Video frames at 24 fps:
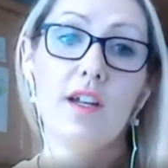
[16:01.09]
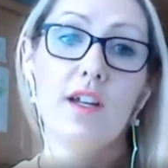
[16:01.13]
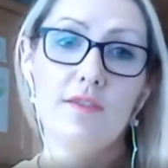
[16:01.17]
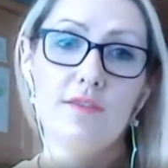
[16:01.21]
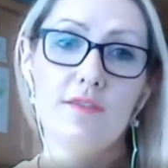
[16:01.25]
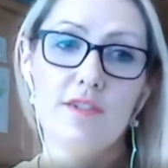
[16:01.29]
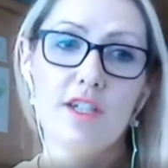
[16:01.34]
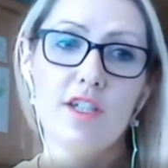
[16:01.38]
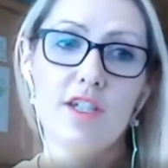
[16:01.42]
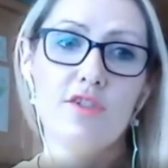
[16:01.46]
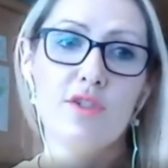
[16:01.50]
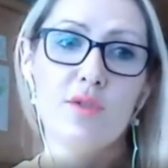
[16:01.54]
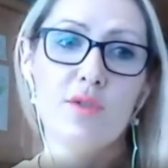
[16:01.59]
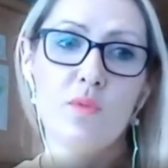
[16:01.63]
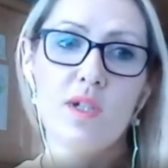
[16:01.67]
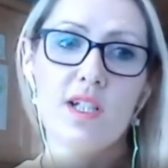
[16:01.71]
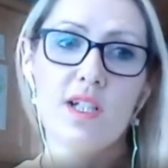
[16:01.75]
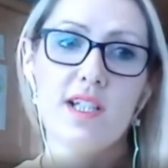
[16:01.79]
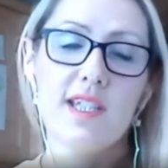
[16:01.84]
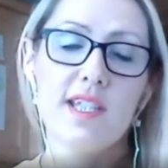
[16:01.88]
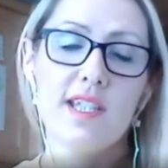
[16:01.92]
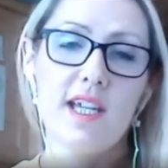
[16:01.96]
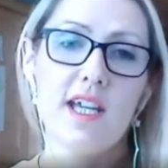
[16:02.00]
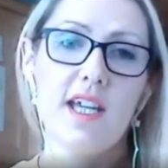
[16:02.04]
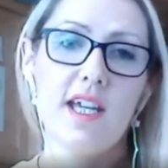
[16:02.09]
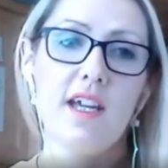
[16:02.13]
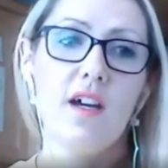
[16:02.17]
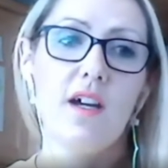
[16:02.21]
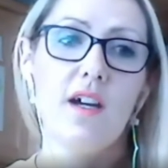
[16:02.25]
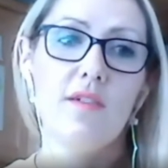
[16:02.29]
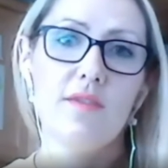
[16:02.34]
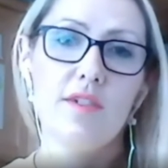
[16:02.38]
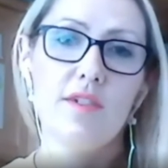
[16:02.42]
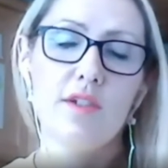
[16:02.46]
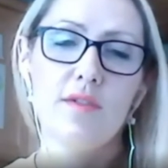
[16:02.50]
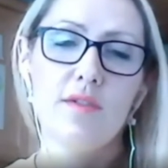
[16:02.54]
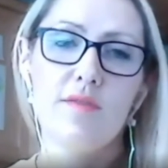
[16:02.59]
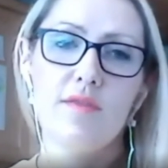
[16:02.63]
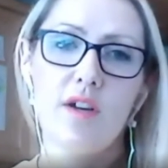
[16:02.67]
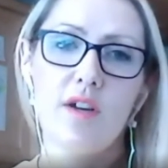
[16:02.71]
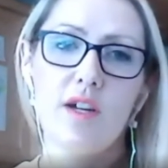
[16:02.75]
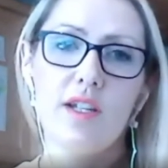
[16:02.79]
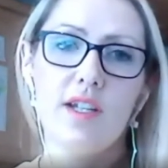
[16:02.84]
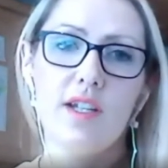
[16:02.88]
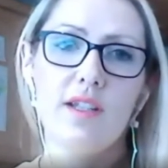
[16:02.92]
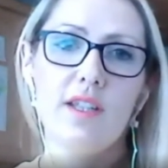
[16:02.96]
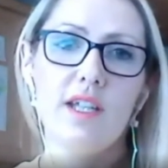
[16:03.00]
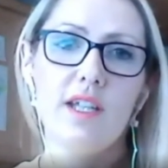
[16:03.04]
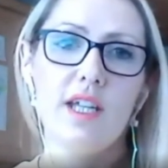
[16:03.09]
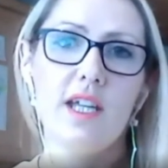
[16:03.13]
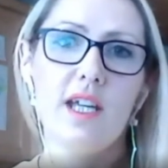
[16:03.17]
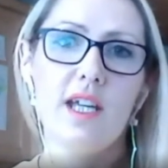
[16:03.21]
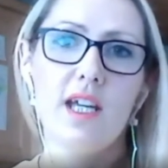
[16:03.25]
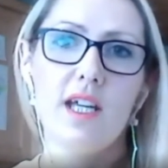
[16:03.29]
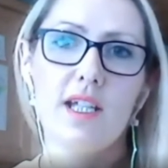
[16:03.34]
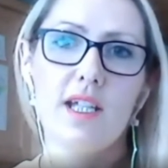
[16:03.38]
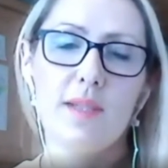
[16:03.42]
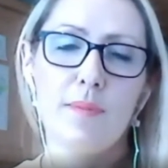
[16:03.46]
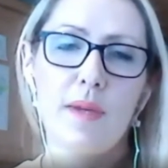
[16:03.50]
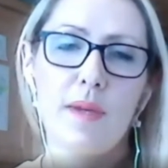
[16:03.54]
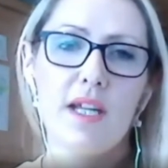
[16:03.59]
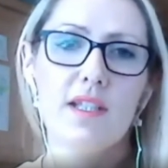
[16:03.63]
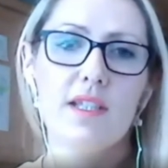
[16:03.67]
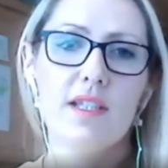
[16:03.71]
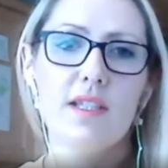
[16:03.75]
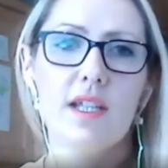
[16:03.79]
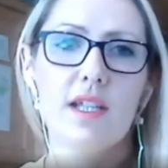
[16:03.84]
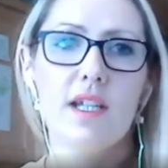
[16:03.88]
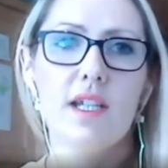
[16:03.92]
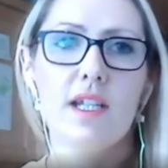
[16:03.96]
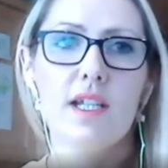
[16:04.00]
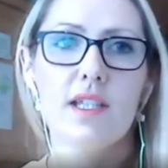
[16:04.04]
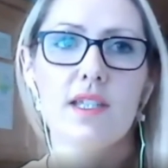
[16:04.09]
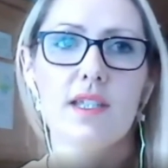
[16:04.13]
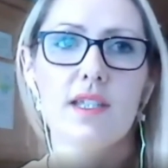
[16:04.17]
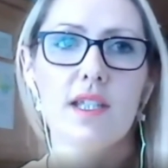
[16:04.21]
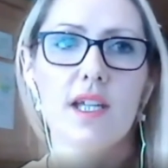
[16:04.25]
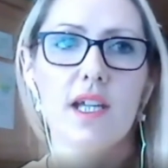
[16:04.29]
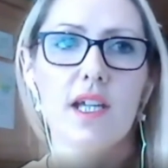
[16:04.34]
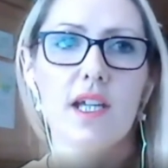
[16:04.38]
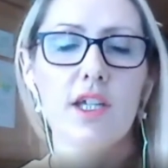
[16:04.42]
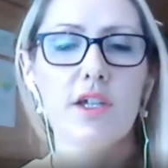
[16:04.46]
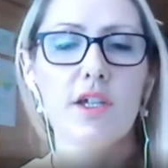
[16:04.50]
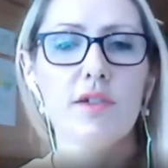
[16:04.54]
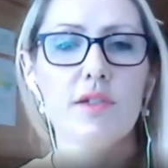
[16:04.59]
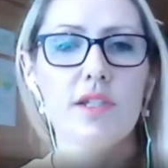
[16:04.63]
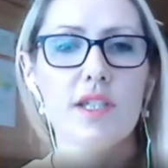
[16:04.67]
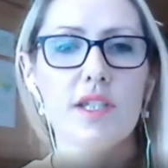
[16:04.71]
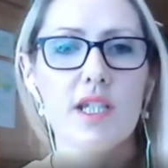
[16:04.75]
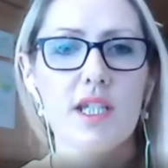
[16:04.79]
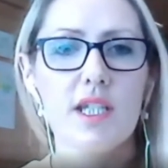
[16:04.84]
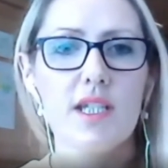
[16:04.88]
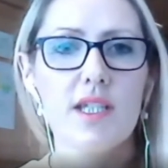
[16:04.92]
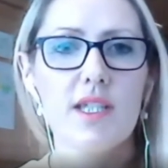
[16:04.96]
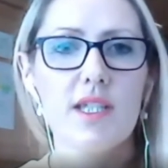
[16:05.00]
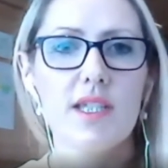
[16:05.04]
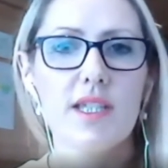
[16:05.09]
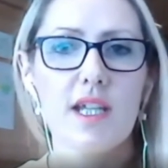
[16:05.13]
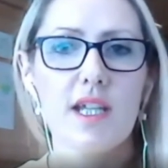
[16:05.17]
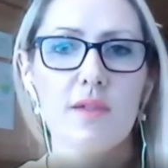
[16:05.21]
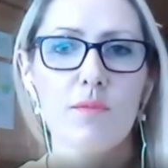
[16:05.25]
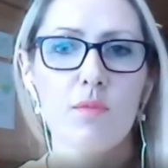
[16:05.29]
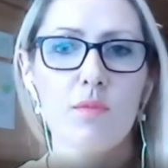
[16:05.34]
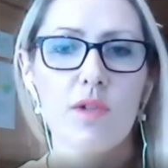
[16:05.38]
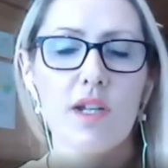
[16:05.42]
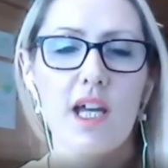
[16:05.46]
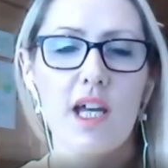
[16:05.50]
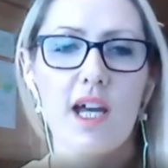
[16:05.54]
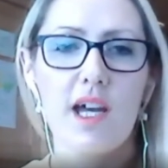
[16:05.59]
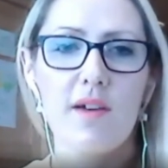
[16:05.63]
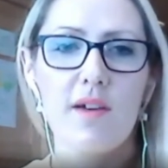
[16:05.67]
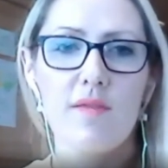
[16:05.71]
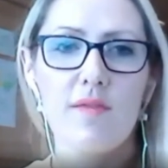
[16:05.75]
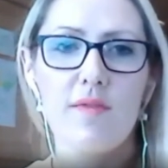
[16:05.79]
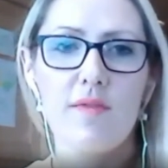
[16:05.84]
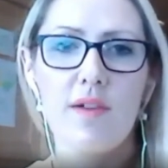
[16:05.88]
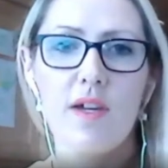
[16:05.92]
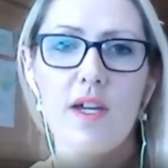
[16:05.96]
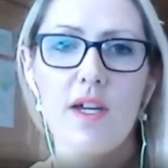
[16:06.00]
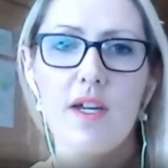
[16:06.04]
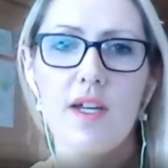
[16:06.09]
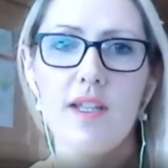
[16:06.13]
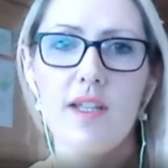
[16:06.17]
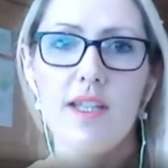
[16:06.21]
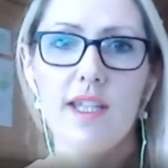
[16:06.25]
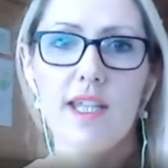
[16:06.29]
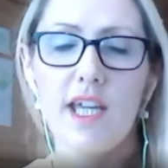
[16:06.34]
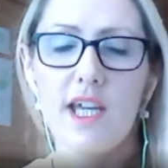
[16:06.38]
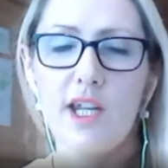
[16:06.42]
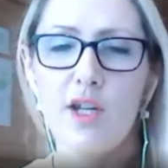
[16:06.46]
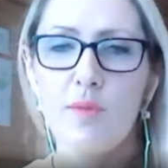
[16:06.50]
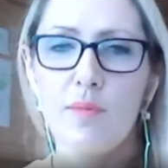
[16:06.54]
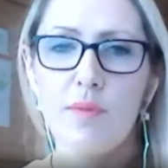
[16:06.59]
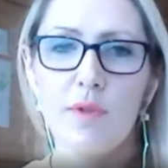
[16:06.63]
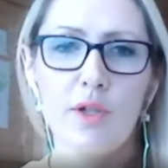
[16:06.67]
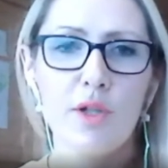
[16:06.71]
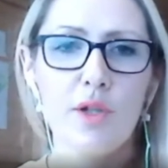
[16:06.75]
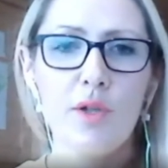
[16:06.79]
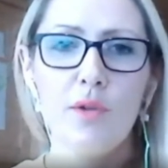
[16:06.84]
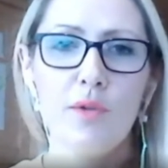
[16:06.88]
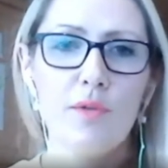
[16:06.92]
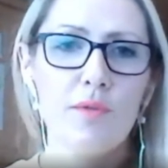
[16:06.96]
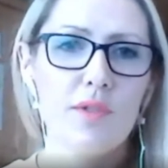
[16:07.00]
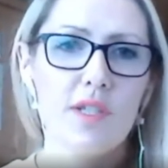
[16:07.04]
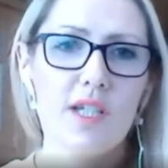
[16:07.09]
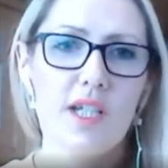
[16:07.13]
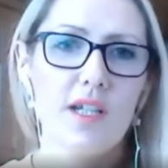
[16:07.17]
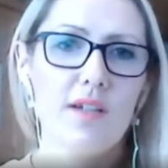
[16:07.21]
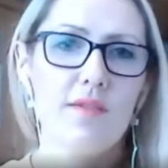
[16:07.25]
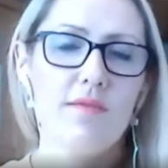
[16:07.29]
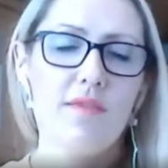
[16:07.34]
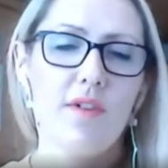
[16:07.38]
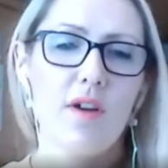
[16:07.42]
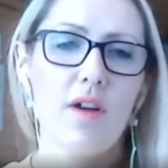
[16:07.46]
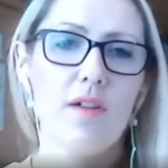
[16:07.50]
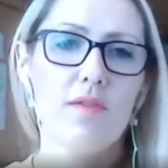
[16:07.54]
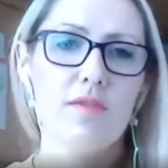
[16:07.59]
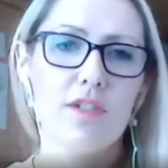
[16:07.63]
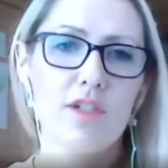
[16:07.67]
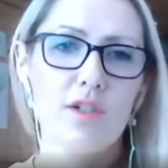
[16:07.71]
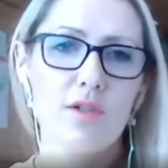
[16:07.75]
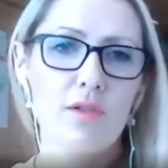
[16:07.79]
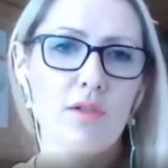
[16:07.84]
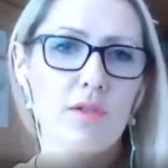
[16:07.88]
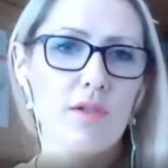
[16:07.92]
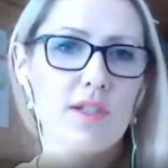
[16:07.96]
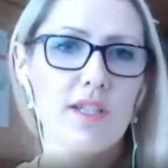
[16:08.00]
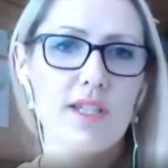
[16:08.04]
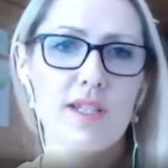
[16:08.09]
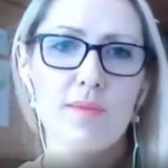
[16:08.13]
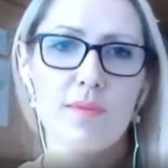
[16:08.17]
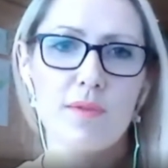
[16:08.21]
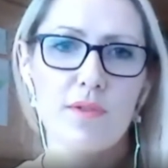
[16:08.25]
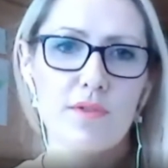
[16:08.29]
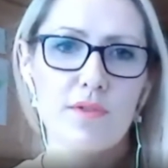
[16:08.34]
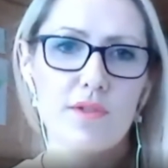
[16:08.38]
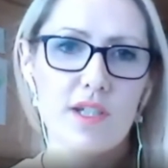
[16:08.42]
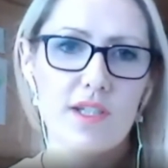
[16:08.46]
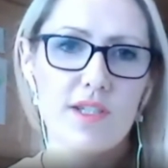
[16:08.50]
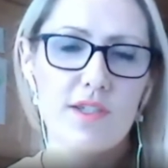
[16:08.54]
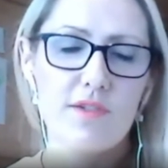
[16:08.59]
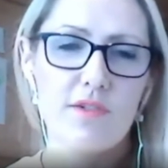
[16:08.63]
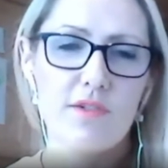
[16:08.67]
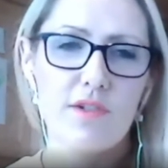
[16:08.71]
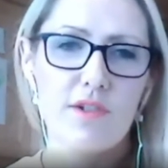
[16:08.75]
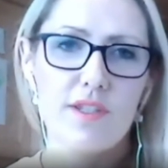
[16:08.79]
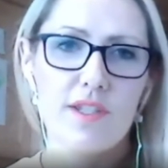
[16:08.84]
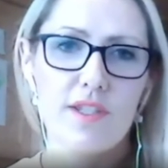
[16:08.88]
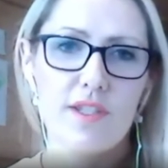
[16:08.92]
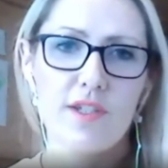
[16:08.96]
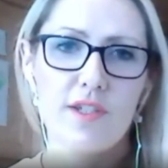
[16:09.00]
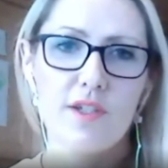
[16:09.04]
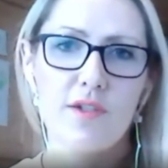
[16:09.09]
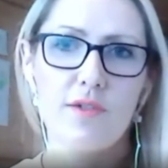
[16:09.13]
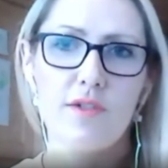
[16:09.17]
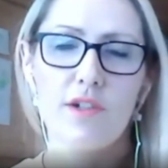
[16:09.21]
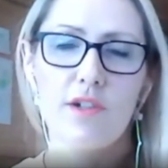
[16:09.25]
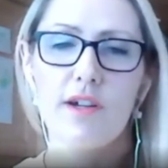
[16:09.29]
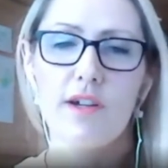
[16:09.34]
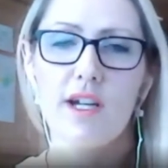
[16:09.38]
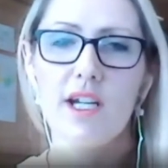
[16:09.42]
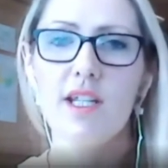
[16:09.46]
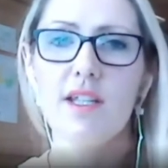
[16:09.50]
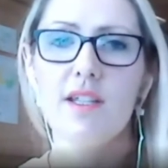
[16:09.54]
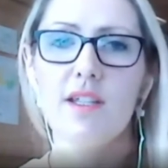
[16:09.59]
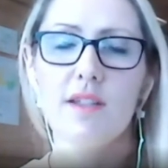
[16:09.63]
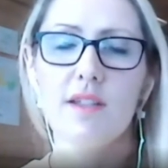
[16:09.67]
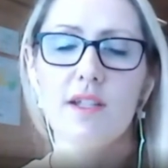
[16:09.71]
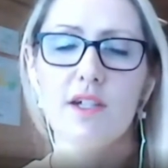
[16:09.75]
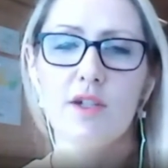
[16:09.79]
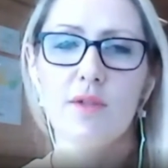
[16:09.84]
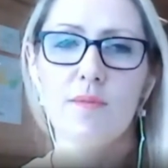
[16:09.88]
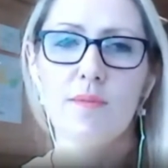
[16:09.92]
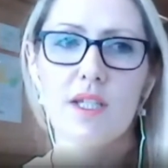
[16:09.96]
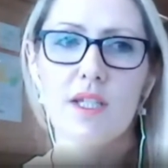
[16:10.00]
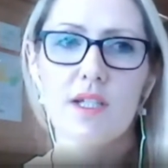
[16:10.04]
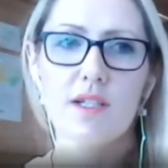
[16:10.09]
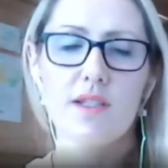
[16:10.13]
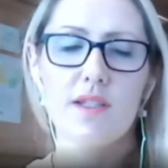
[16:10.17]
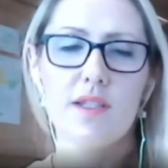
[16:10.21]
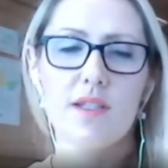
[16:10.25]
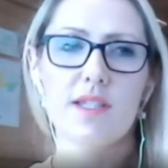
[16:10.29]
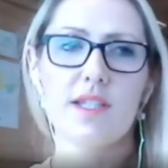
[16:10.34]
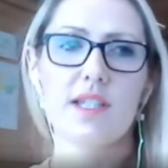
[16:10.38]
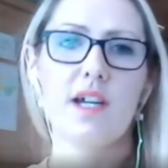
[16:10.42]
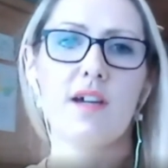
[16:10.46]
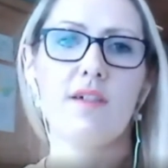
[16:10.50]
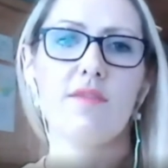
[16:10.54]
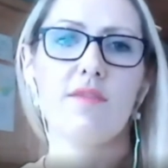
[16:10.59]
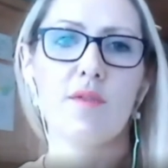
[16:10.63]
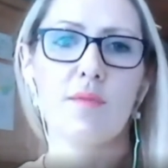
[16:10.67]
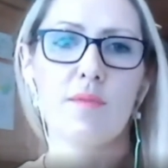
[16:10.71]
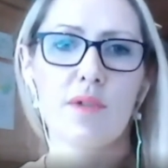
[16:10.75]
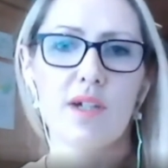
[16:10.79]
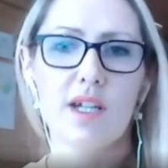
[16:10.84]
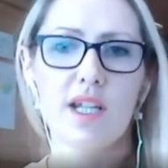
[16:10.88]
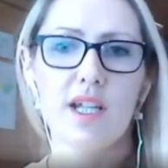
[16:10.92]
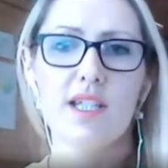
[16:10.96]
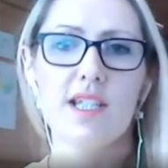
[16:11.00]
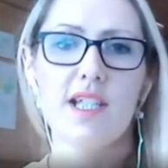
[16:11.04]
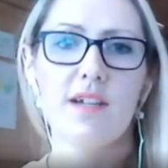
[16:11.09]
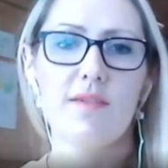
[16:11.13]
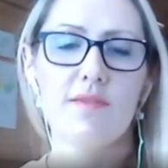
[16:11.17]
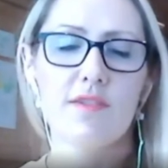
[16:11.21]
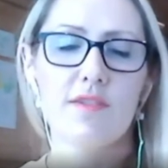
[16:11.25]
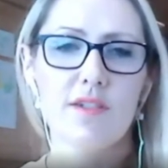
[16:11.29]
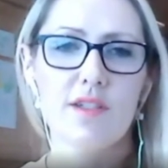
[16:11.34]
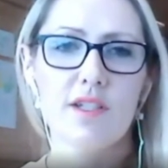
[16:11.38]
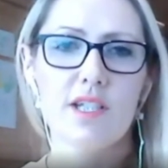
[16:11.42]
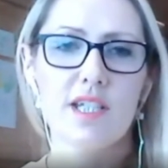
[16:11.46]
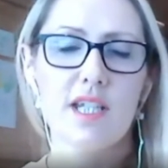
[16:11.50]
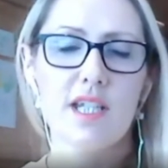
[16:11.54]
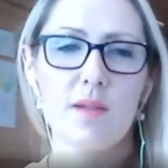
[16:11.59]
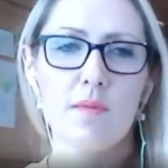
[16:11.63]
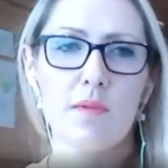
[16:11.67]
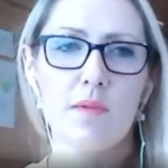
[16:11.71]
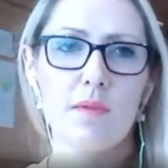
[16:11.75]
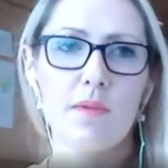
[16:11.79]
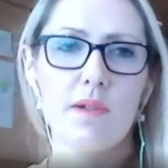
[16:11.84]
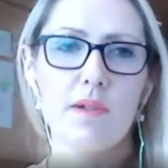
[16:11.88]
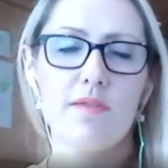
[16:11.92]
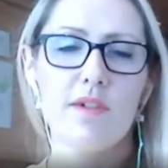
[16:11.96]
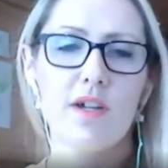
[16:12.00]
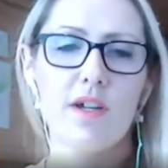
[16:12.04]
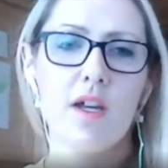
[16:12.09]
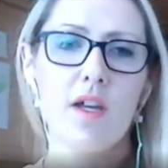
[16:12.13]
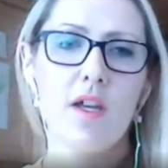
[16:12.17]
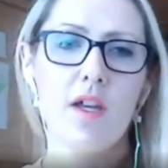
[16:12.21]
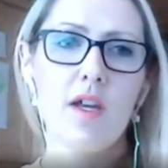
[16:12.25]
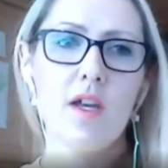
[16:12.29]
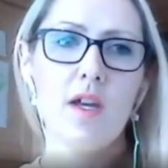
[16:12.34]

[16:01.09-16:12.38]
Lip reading: of teachers will say, "I've enough on," and they expect that it's the NQTs that will have the get up and go to get involved in all these projects across the school, or anything that comes into the staff room or gets left on the table or whatever.